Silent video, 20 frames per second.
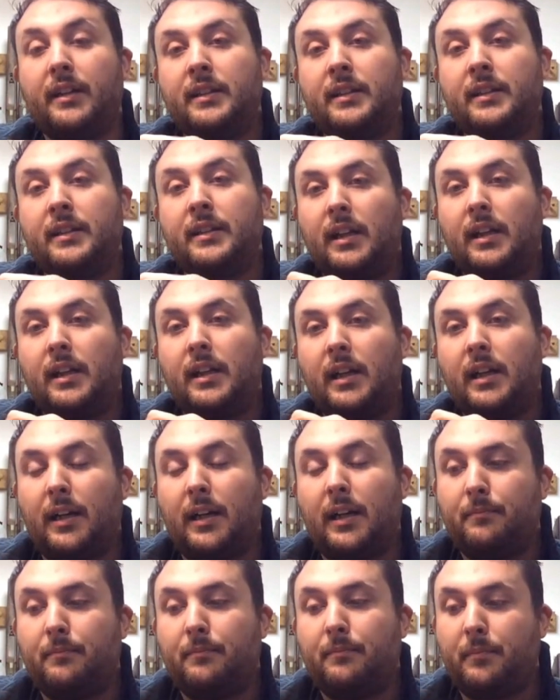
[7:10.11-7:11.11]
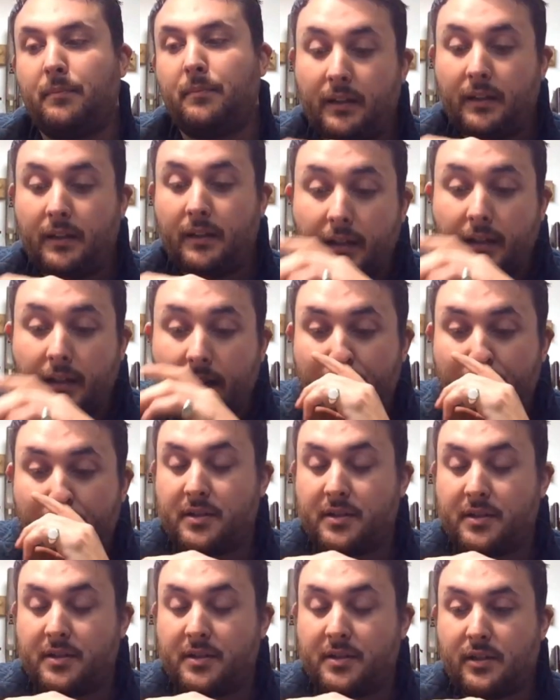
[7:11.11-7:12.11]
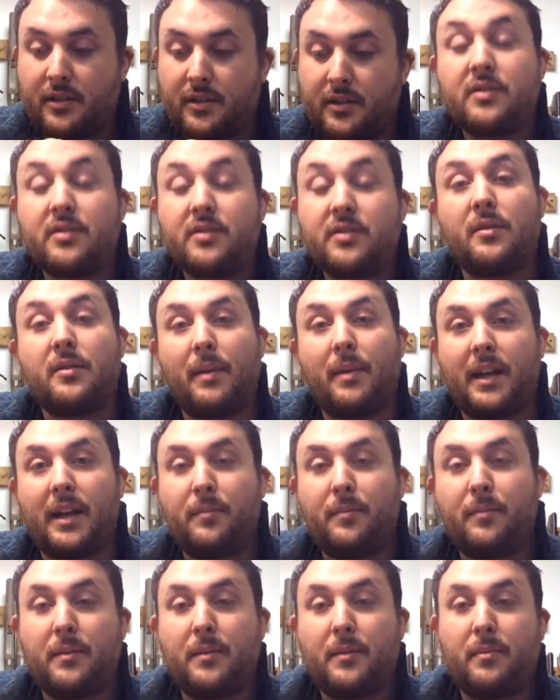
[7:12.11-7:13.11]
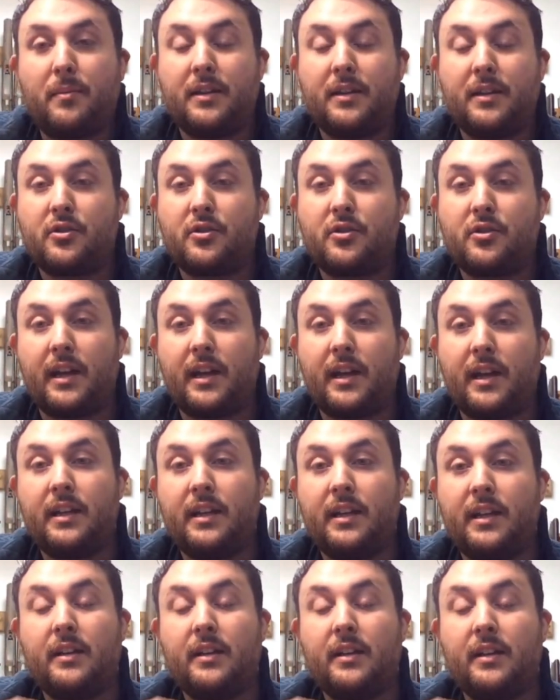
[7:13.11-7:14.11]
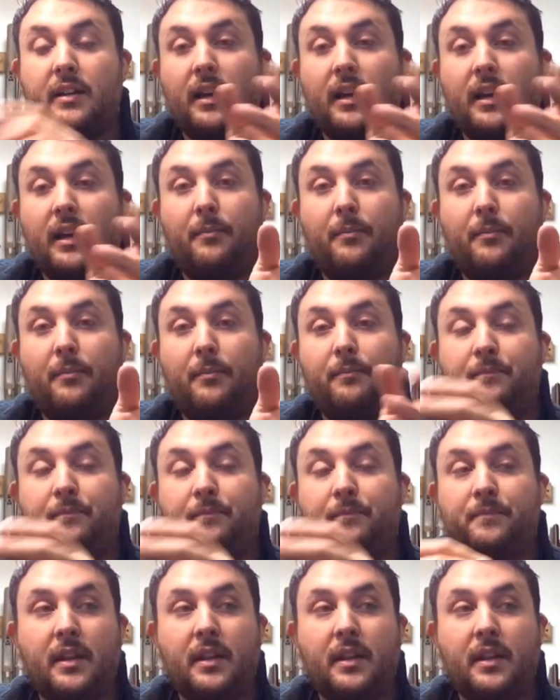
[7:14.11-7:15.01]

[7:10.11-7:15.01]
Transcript: Mm. Um, but because there's not so many people in the trade um,